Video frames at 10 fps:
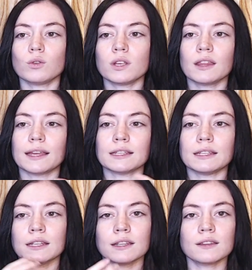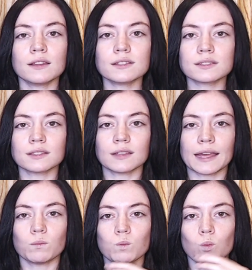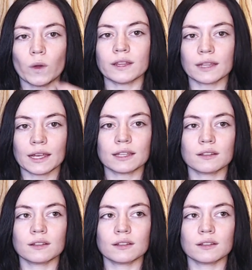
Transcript: he like needed this like win like